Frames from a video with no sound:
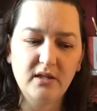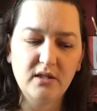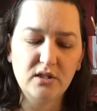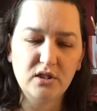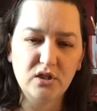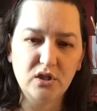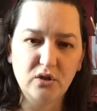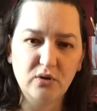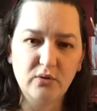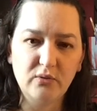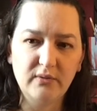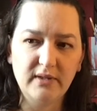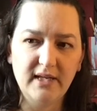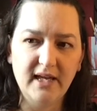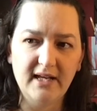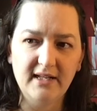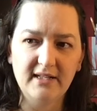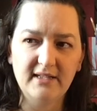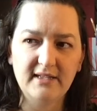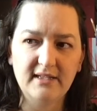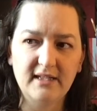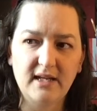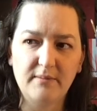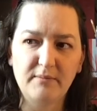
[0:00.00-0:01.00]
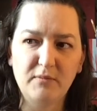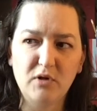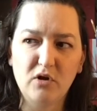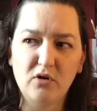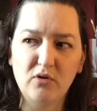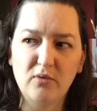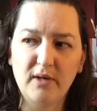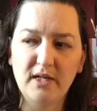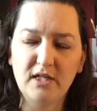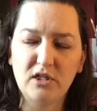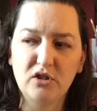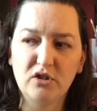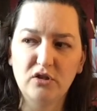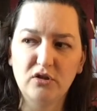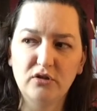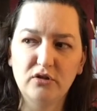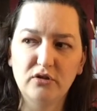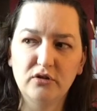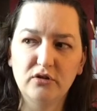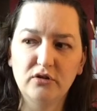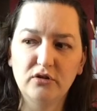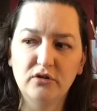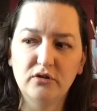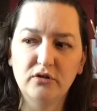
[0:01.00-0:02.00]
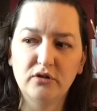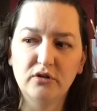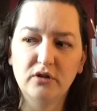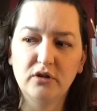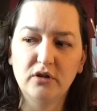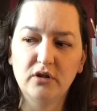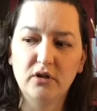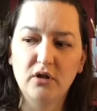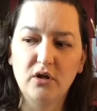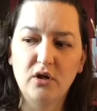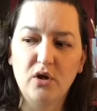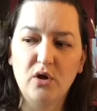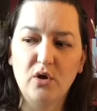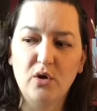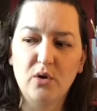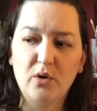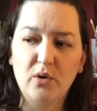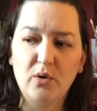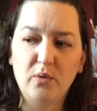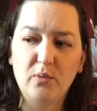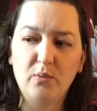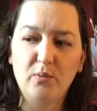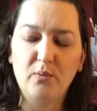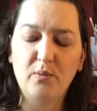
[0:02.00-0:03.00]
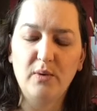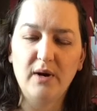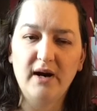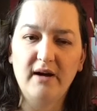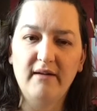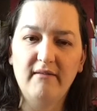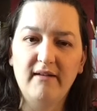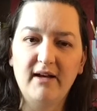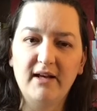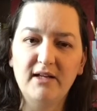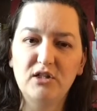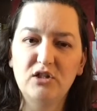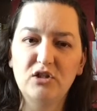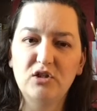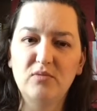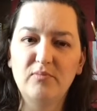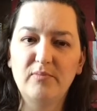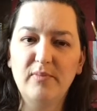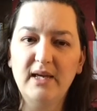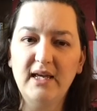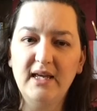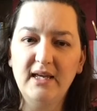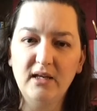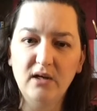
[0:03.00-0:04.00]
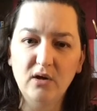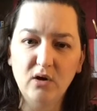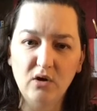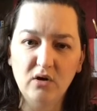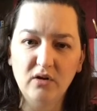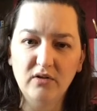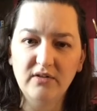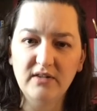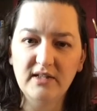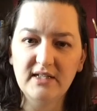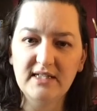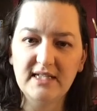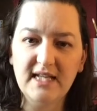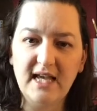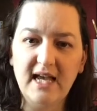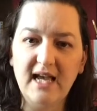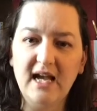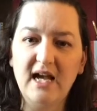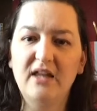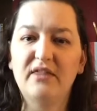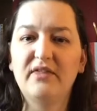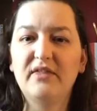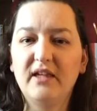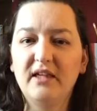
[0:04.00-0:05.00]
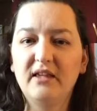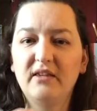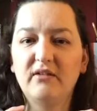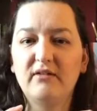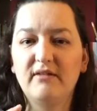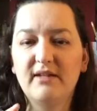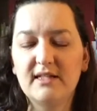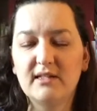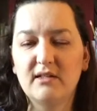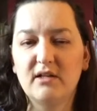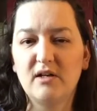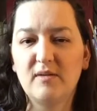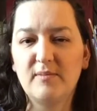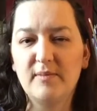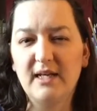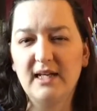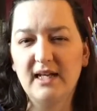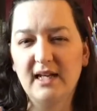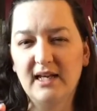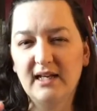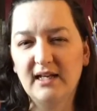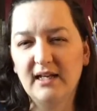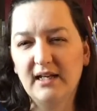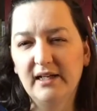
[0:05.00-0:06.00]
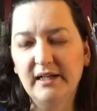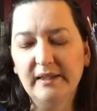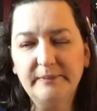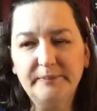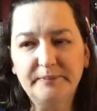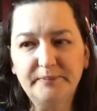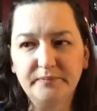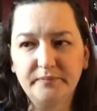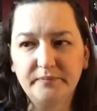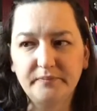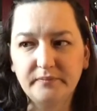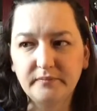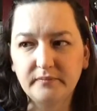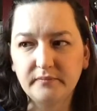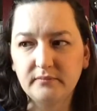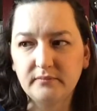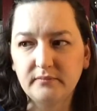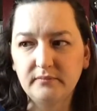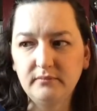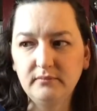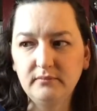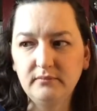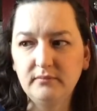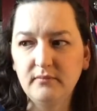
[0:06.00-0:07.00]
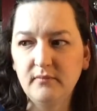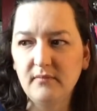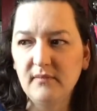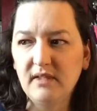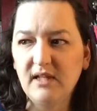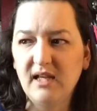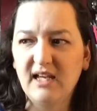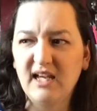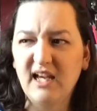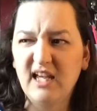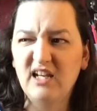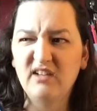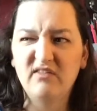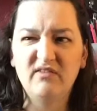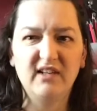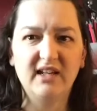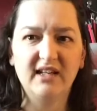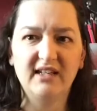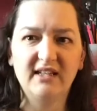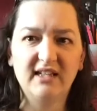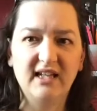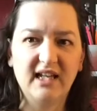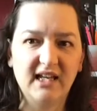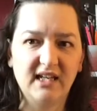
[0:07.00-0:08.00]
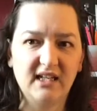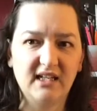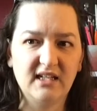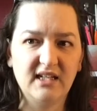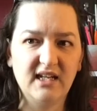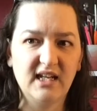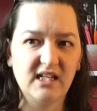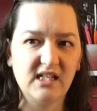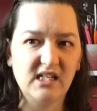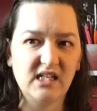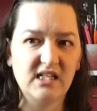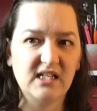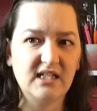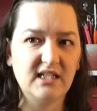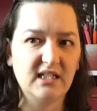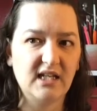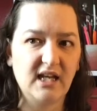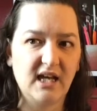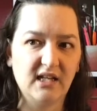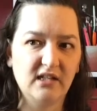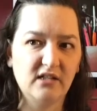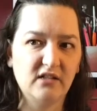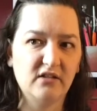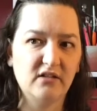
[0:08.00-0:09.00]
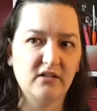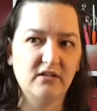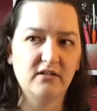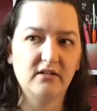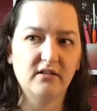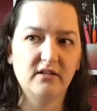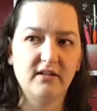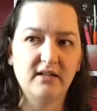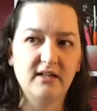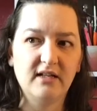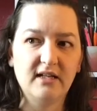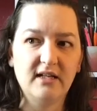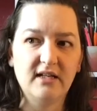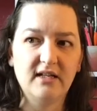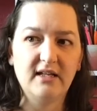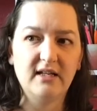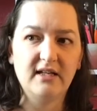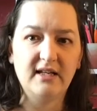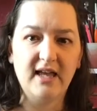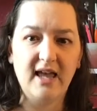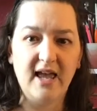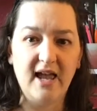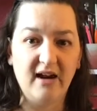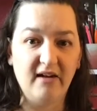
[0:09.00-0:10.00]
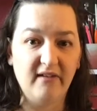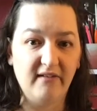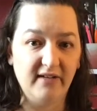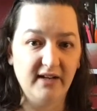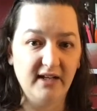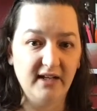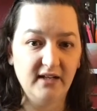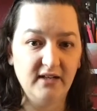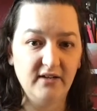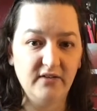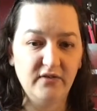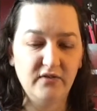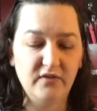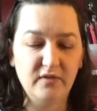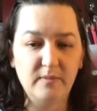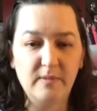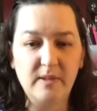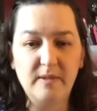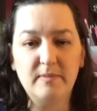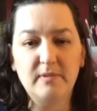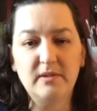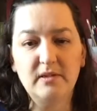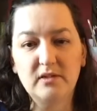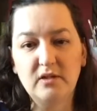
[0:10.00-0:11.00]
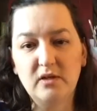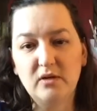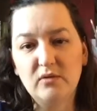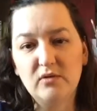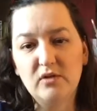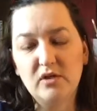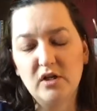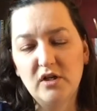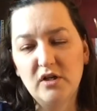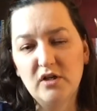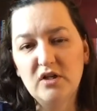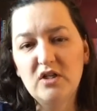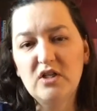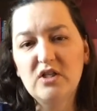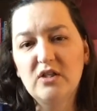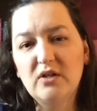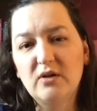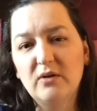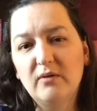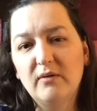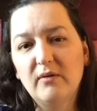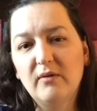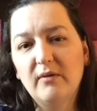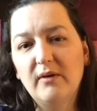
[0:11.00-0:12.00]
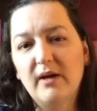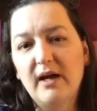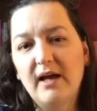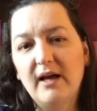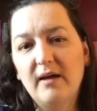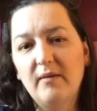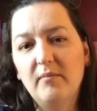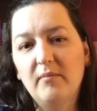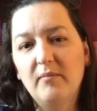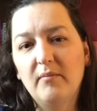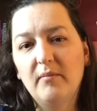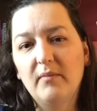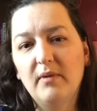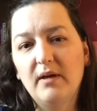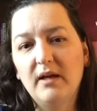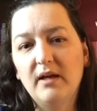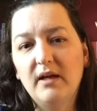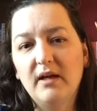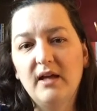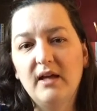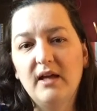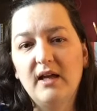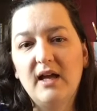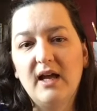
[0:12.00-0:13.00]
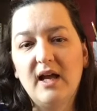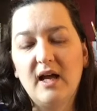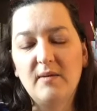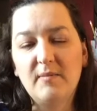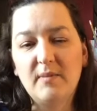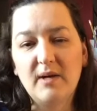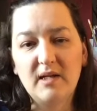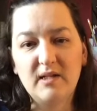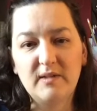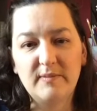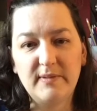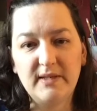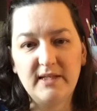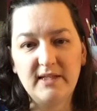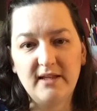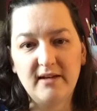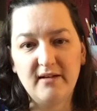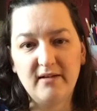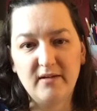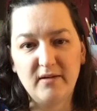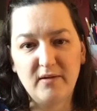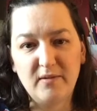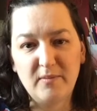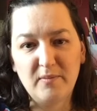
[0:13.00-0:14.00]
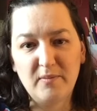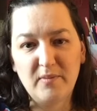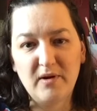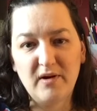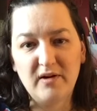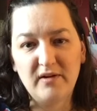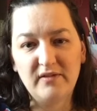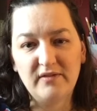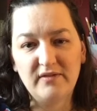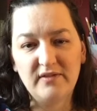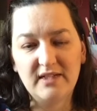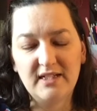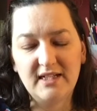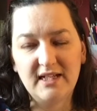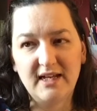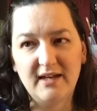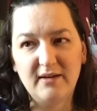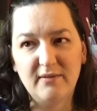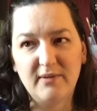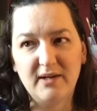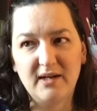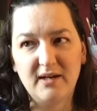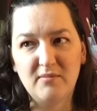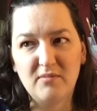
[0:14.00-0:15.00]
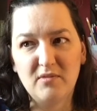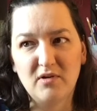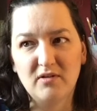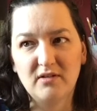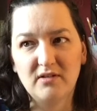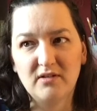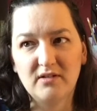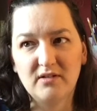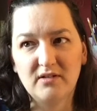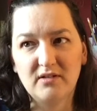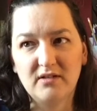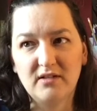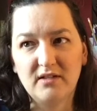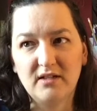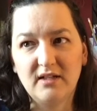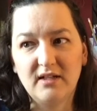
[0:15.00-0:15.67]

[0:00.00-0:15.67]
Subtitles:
So yes, I'm not quite sure where I shall be on the day. I think there is going to be like a kind of like knit and natter area for people to go to, so I might be there part of the day when I'm not